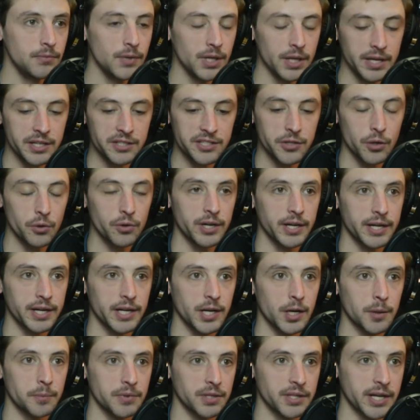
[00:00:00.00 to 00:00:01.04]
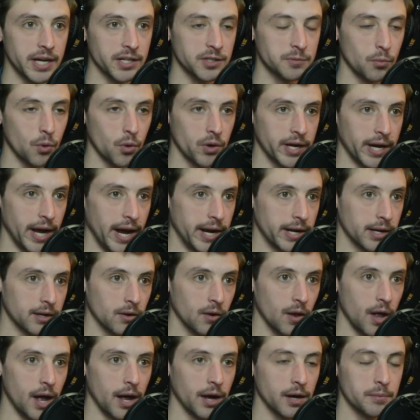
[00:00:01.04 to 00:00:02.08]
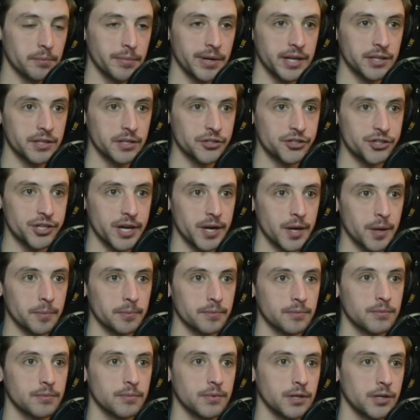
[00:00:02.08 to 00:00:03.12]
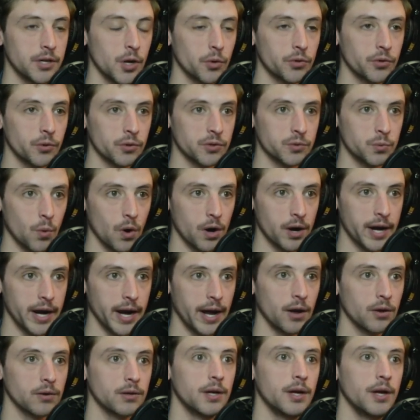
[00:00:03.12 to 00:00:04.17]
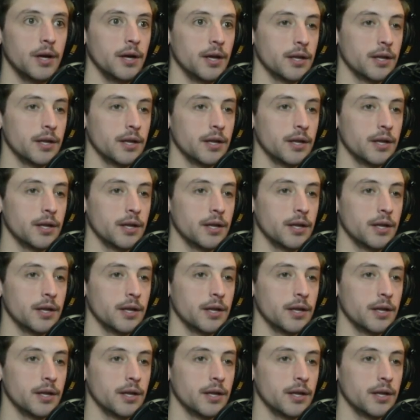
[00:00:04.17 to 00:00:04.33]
he's still going to get up the next morning at 8 o'clock, be in the gym, go through his workout.